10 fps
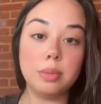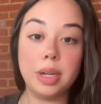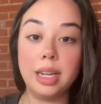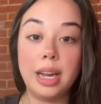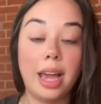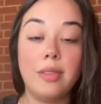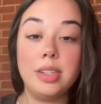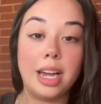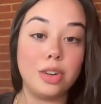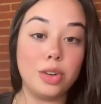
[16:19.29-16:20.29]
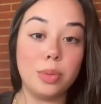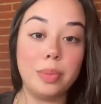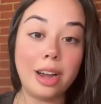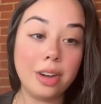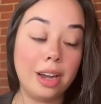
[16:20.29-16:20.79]
But I have a technical
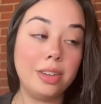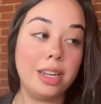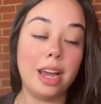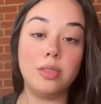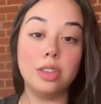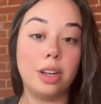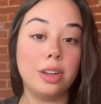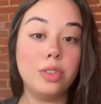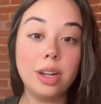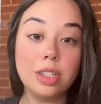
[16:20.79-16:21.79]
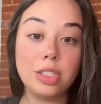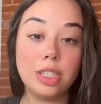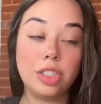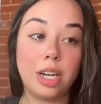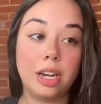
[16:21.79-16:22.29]
background and I have a lot of knowledge
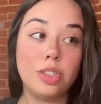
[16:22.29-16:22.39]
to share,